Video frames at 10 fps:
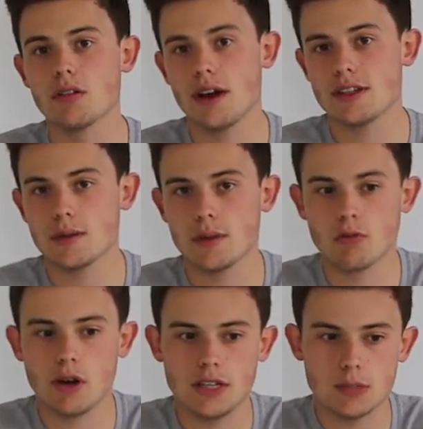can create
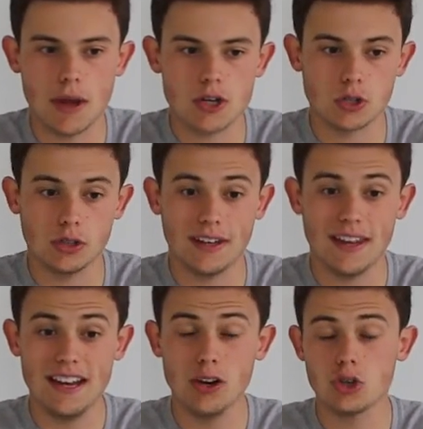something really special.
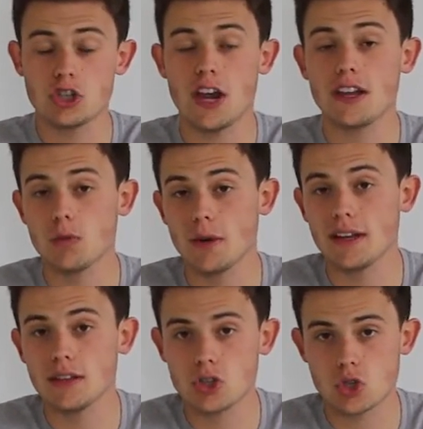And he looked
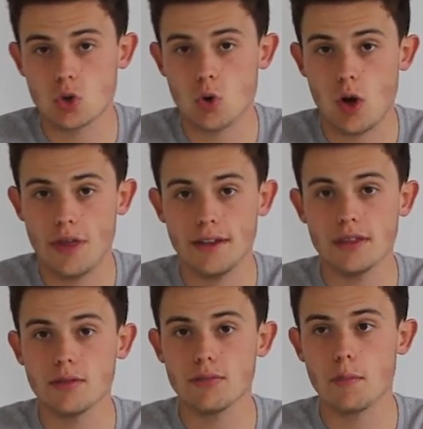genuinely distraught. I
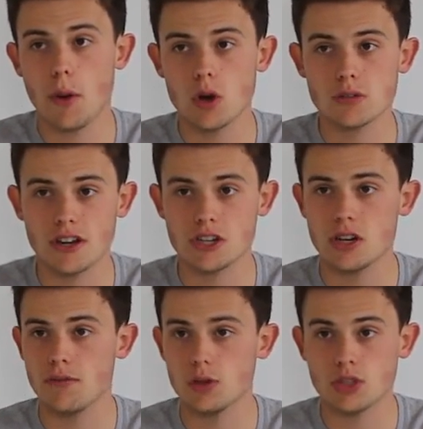think the post-match
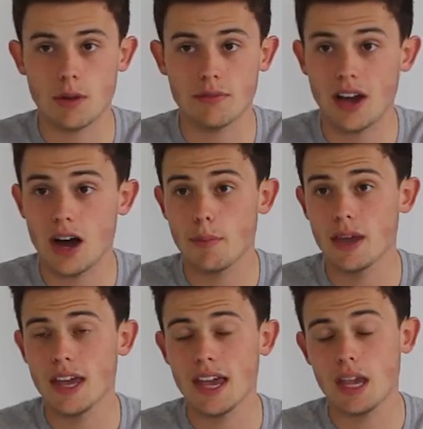interview summed it
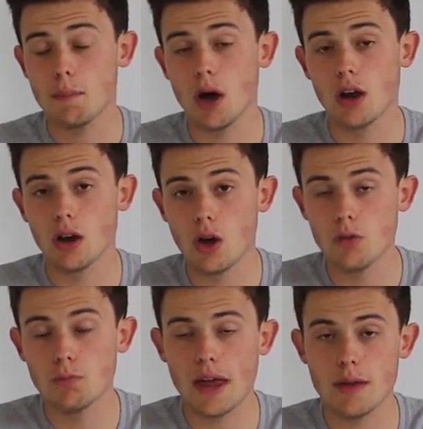up. He put a
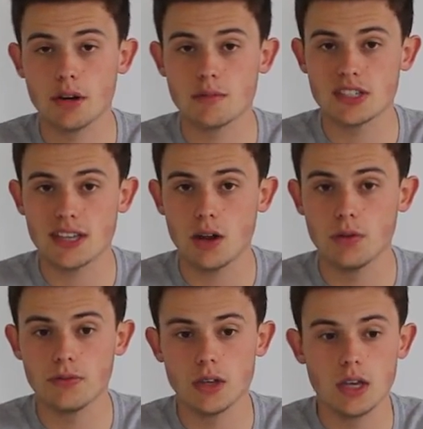lot of blame on
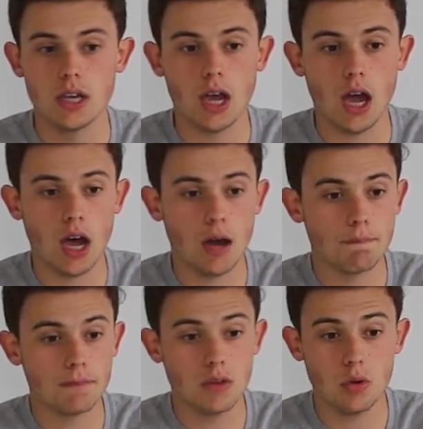himself,
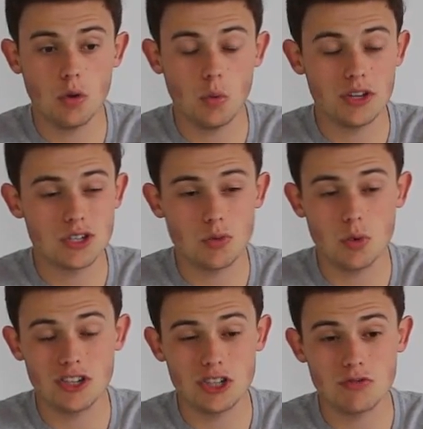which
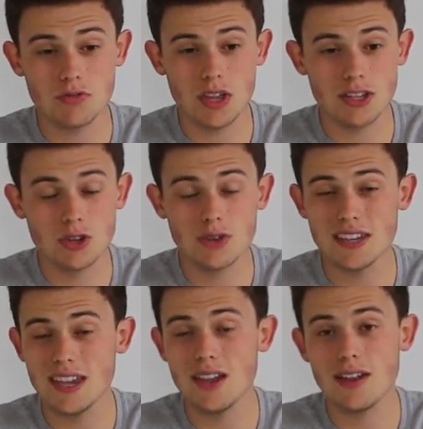is good
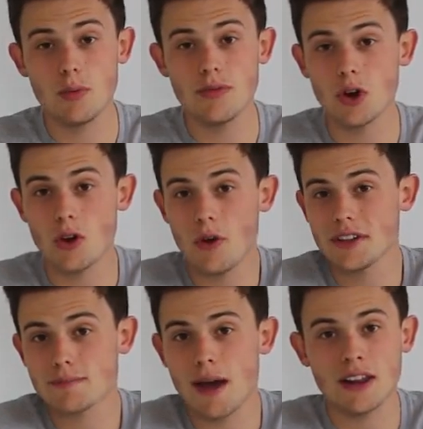to hear. We've got an
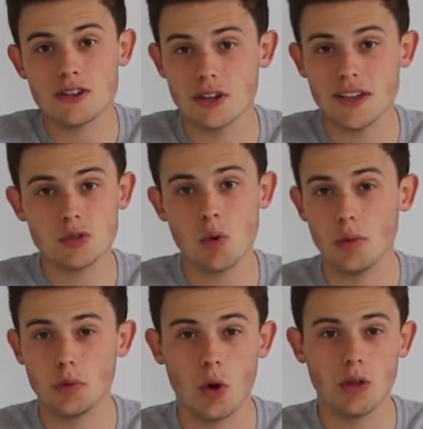honest manager. That's
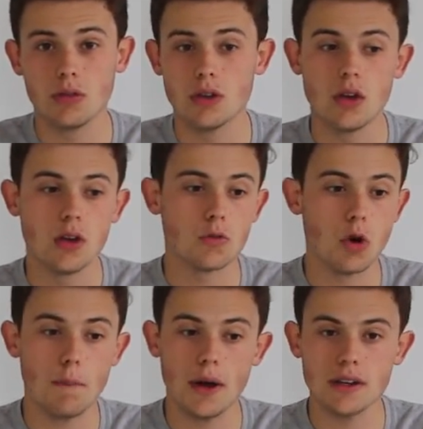what we want.
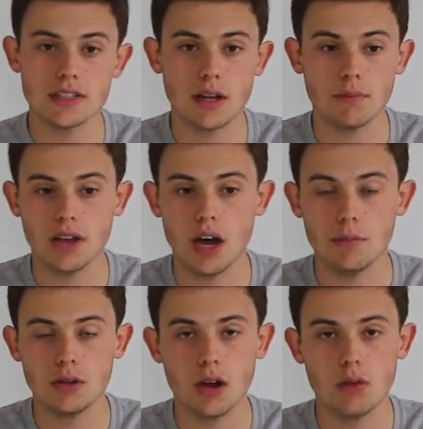Rob Butler summed it
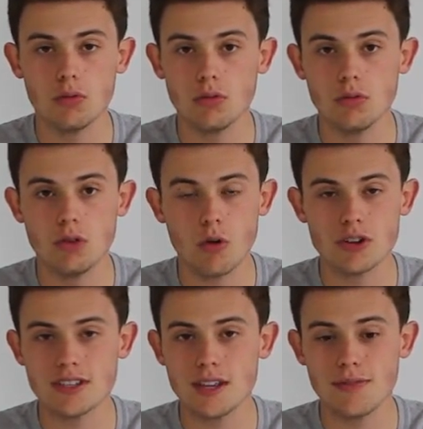up. You know,
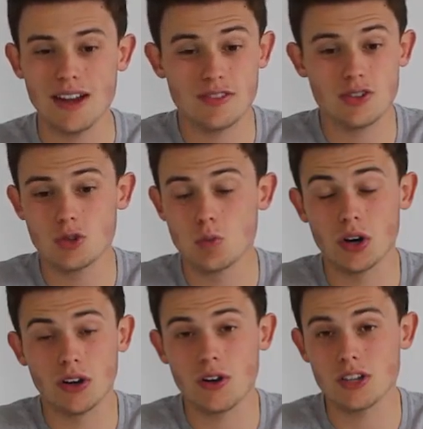Norwich City fans just
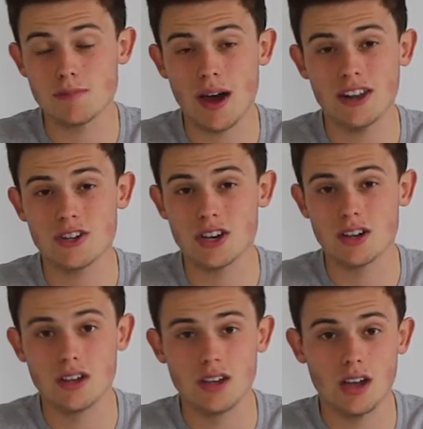want an honest
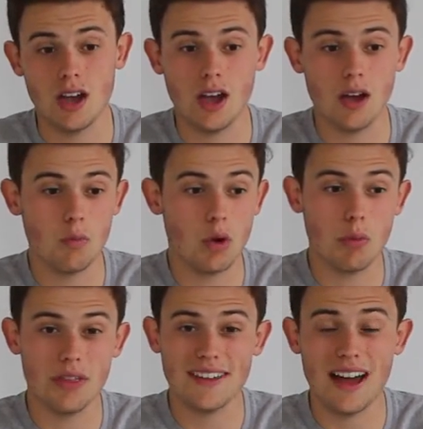manager, and
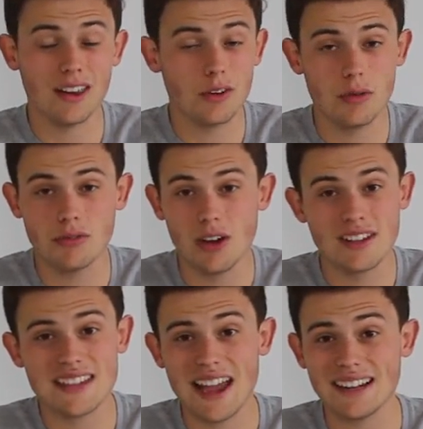one with talent, and we've got
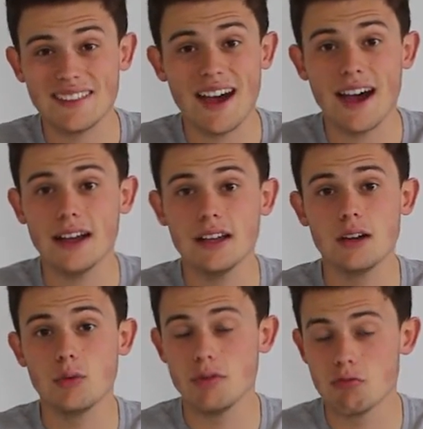exactly that.
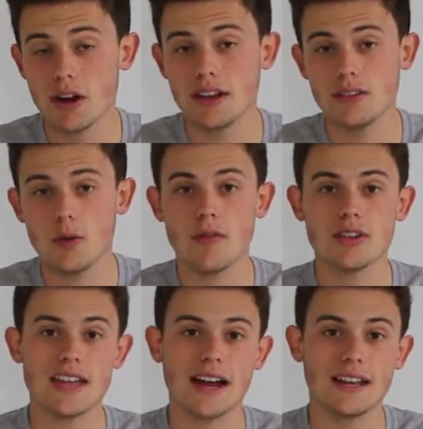We really do have
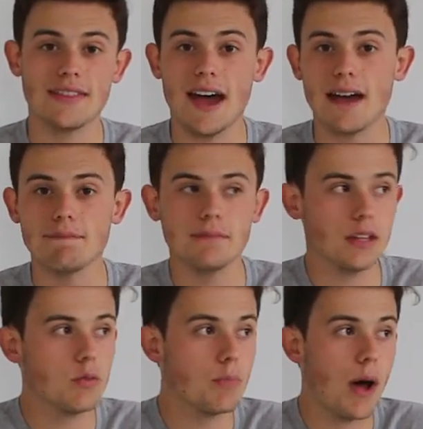exactly that.
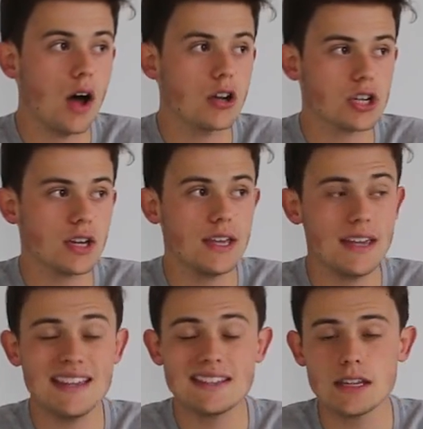Partially,
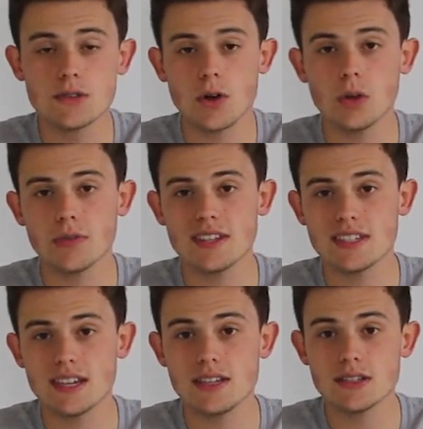it is his fault for
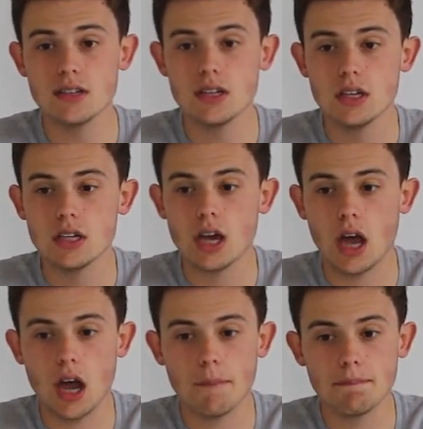this season,
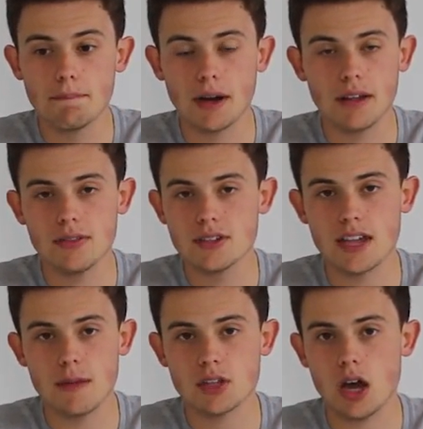but at the
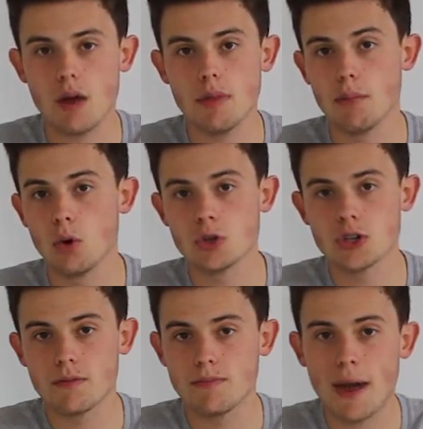same time, the board
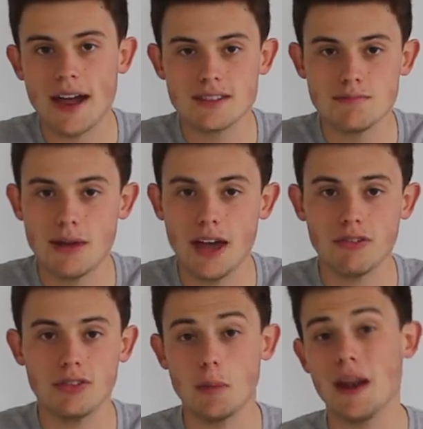should have backed him
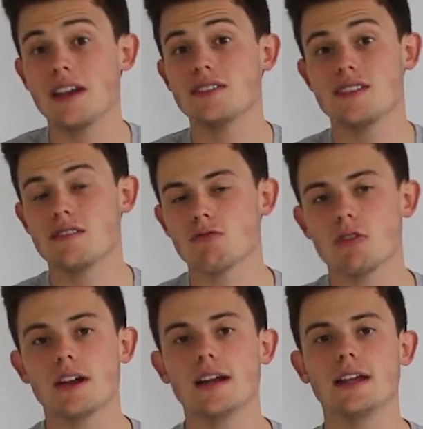better, and the players didn't
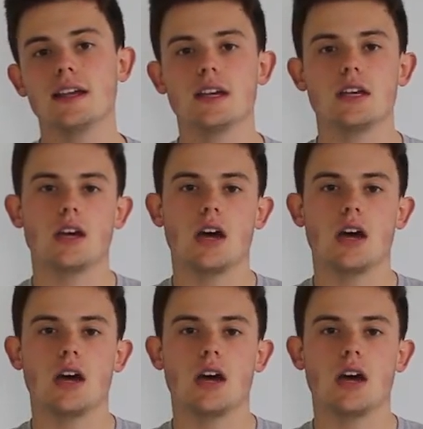really